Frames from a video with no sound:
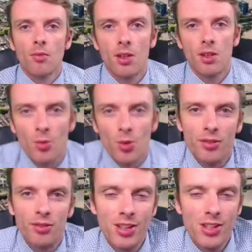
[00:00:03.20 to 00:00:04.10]
Good morning,
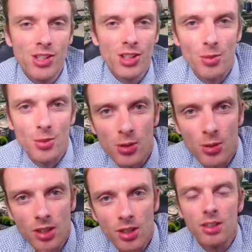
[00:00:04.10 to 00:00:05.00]
friends. I hope you're
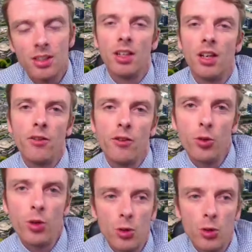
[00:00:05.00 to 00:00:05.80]
doing good. I thought